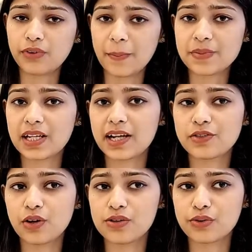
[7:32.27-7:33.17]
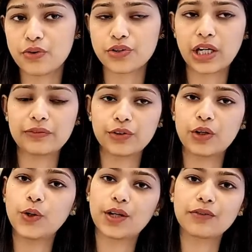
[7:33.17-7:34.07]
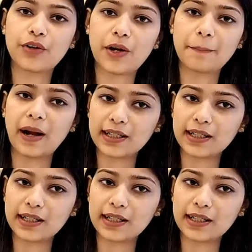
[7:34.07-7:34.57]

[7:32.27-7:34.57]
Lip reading: websites also. So if you're looking for a